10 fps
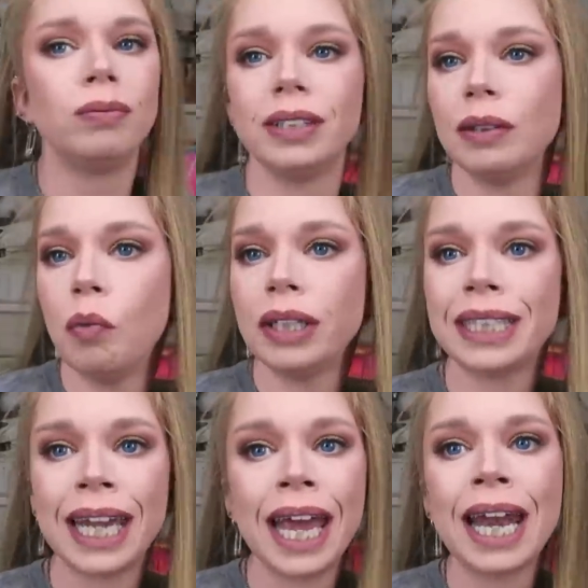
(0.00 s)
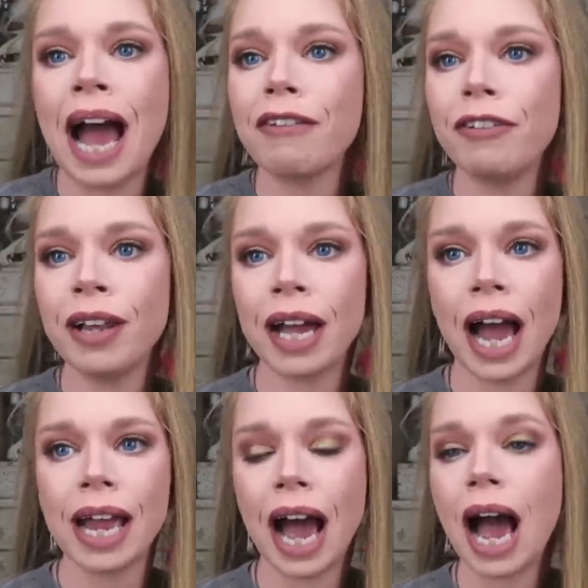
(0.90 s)
Once again, I feel like
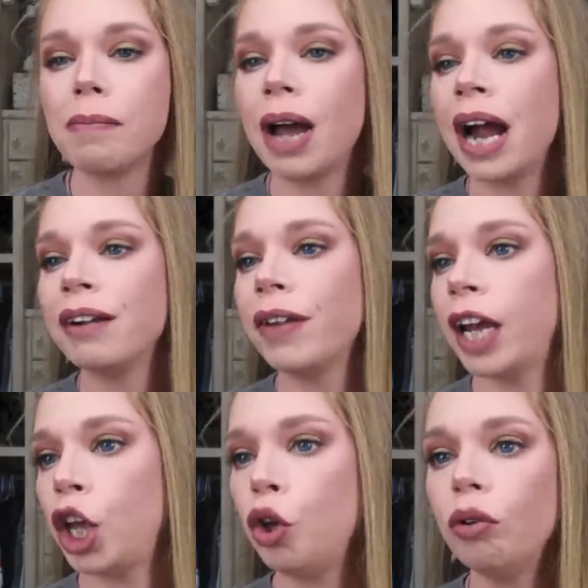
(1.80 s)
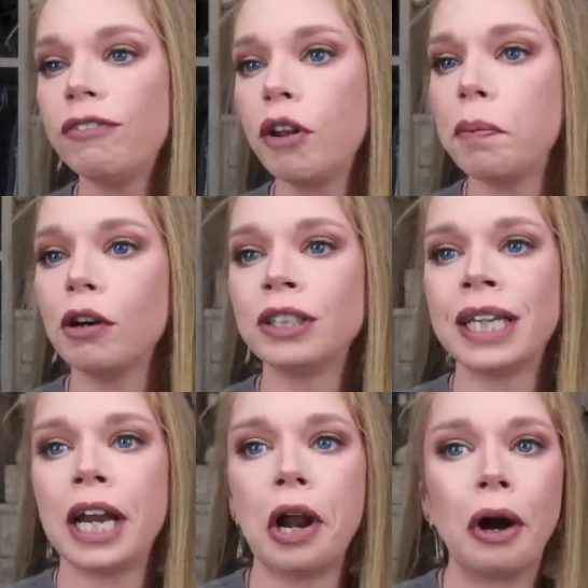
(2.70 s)
I, I'm kind of like a youthful
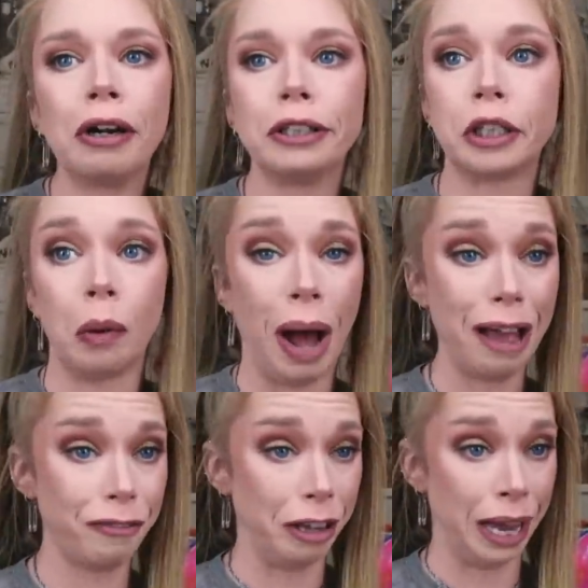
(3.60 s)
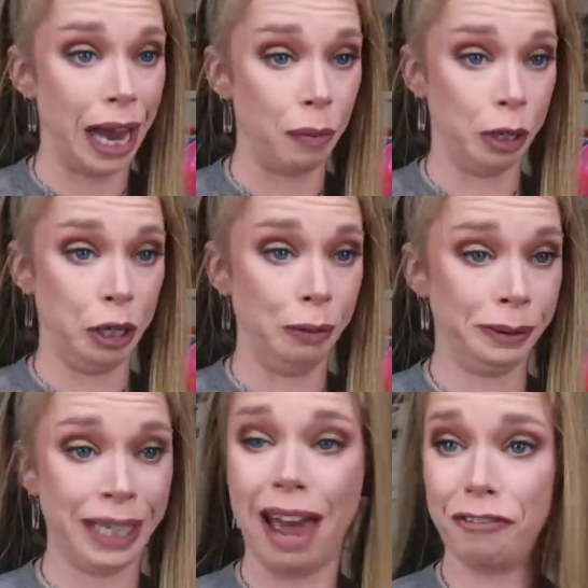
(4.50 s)
person at heart, so I feel like I would
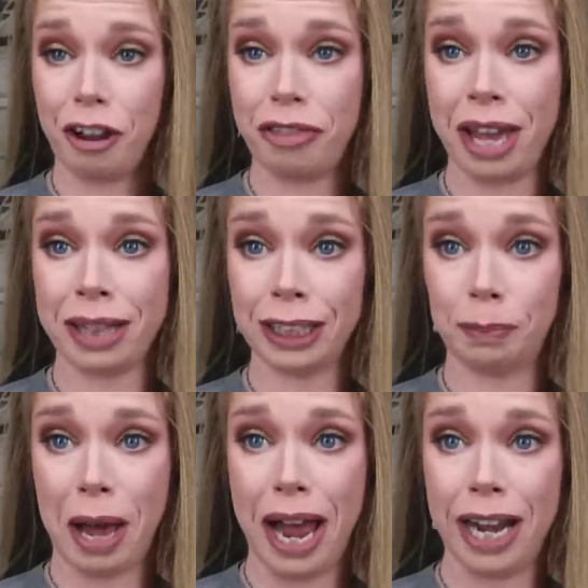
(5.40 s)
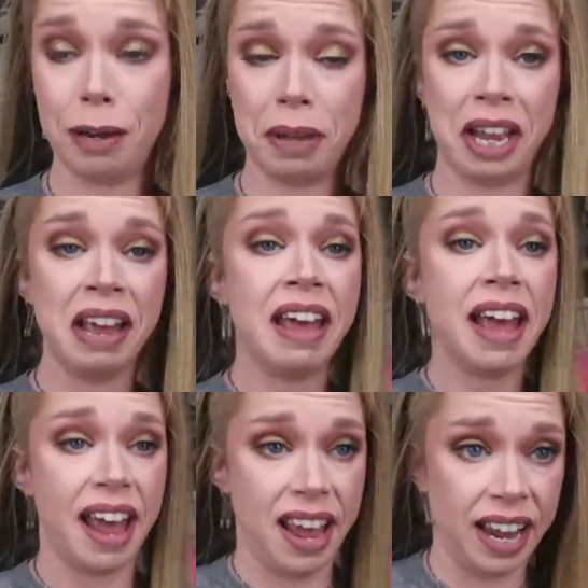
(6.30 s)
use everything that's behind me
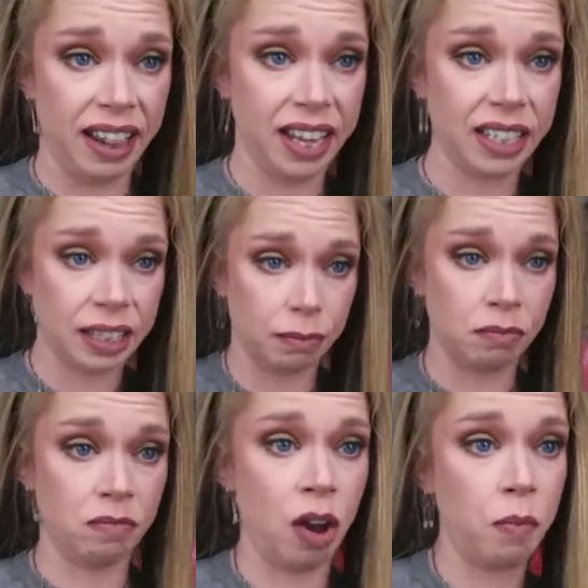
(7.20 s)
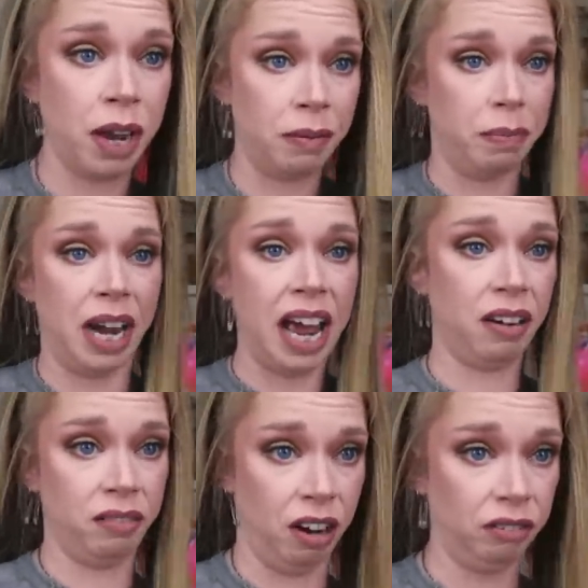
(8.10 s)
at this moment, but I
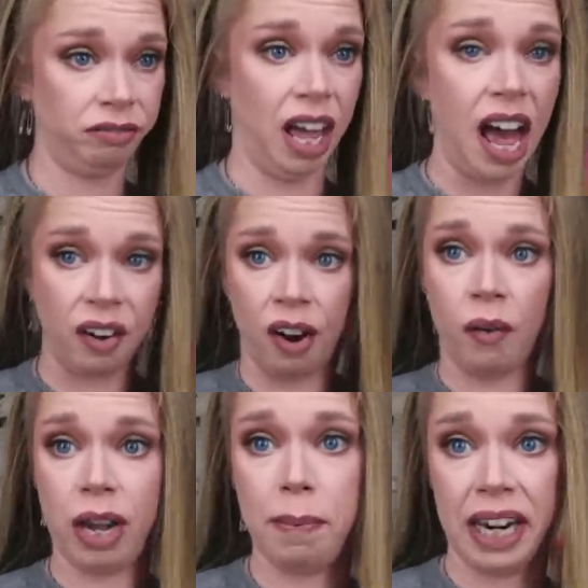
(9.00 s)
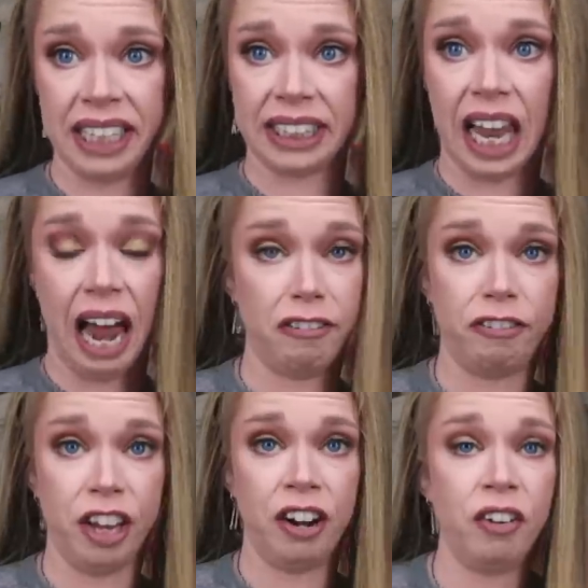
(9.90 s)
don't know. I don't know anybody's life.
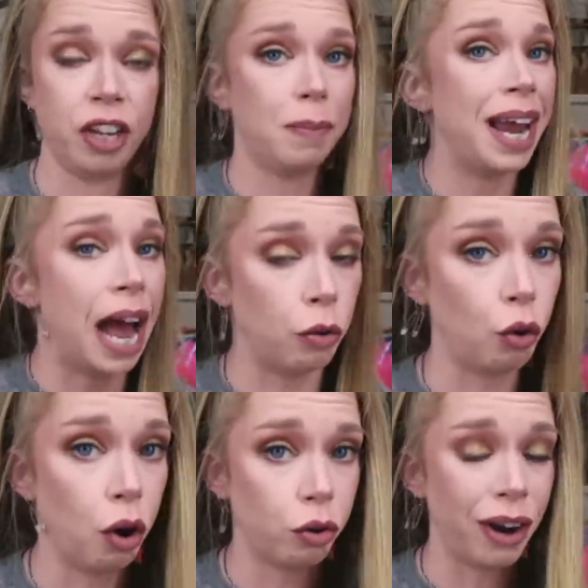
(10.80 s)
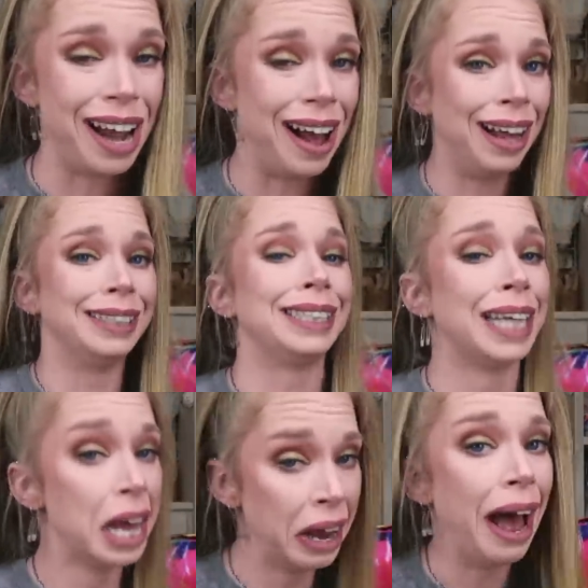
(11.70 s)
You know, you might outgrow crayons.
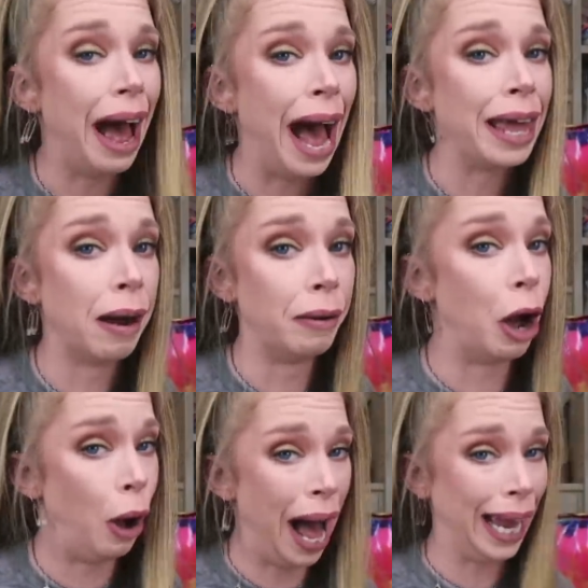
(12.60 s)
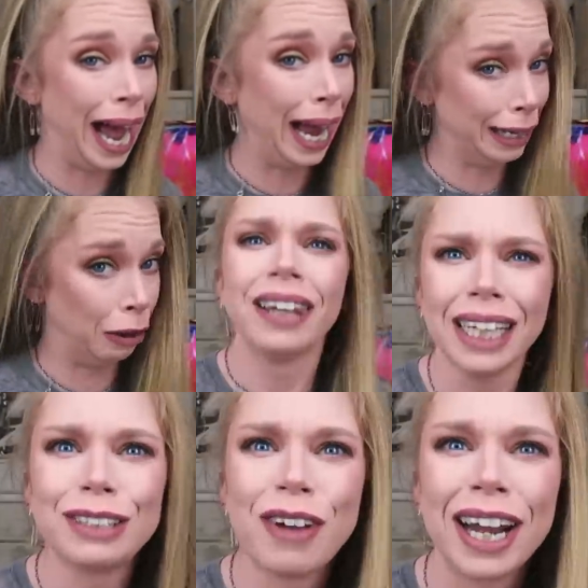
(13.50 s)
I don't know. I, I don't.
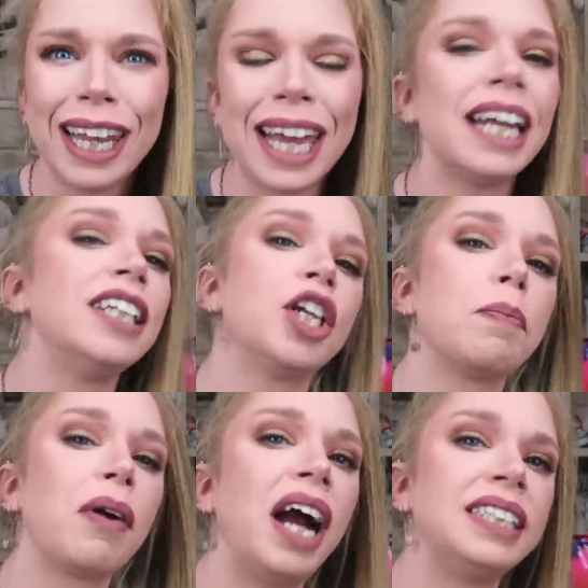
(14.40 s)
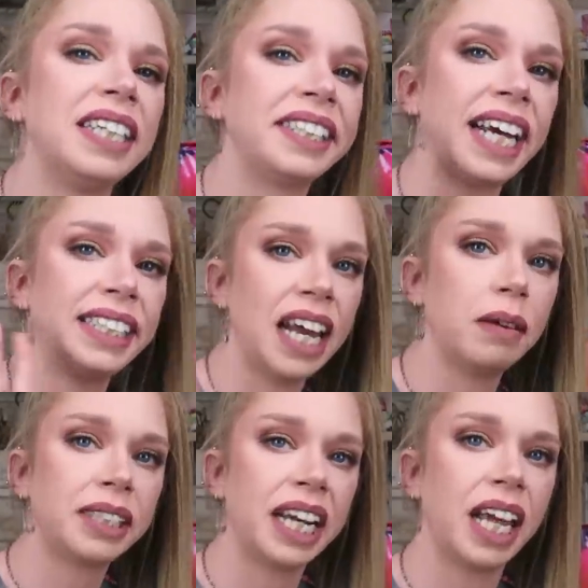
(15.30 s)
Let's finally get into the prizes. I said I
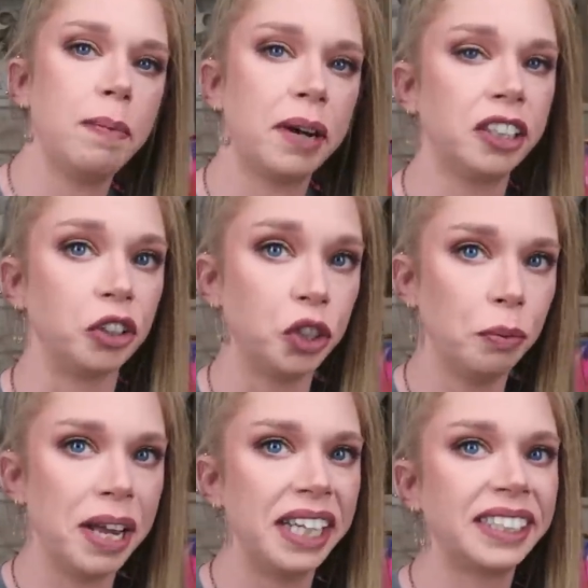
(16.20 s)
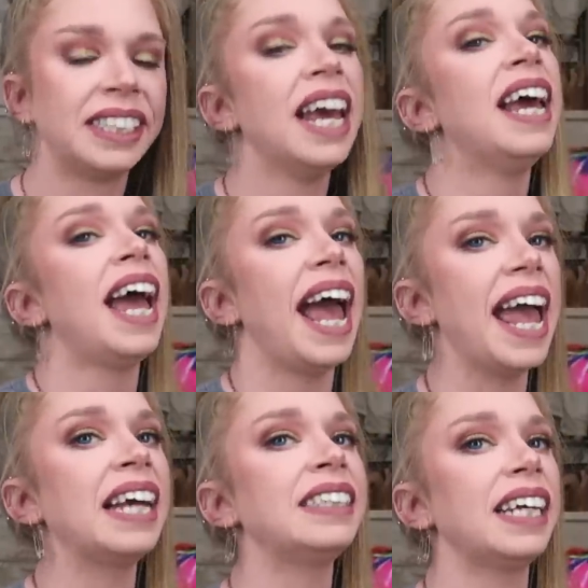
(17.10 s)
was going to keep it under two minutes,
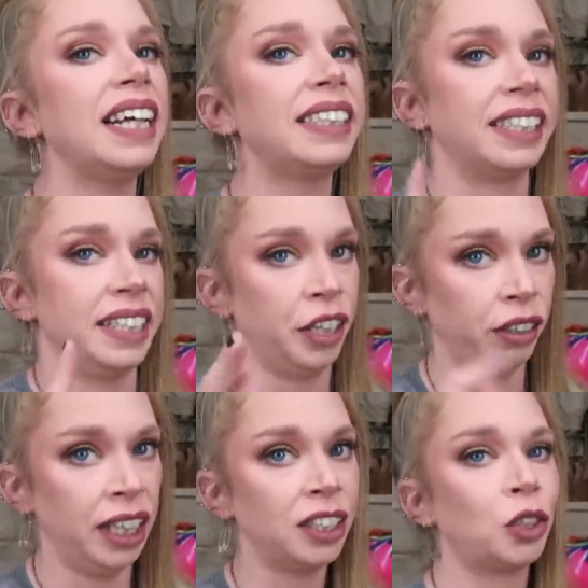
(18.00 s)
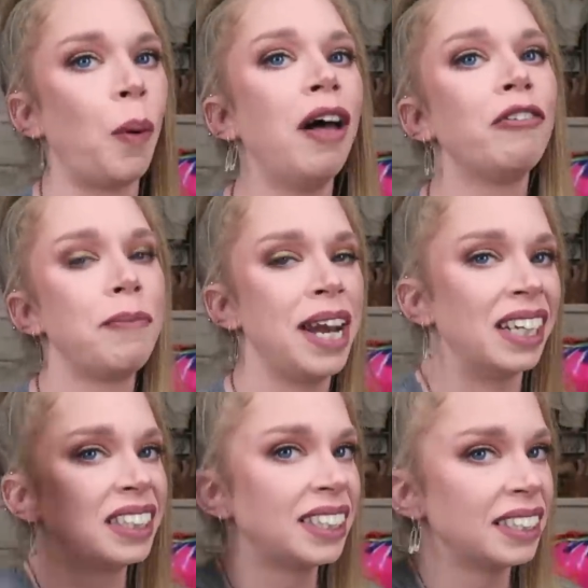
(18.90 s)
and it's nearly twelve
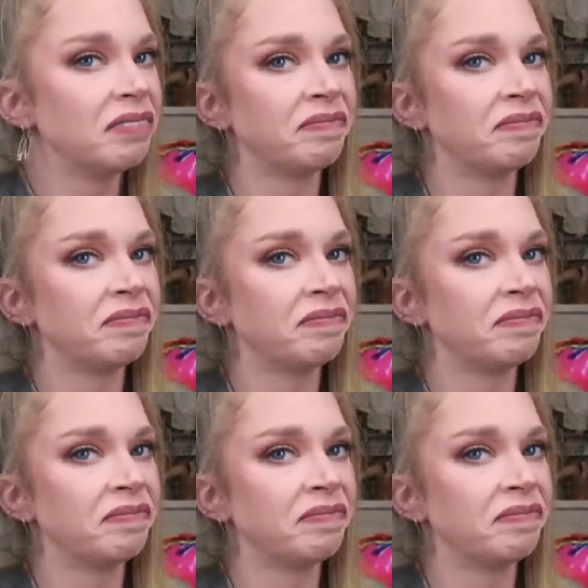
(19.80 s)
minutes.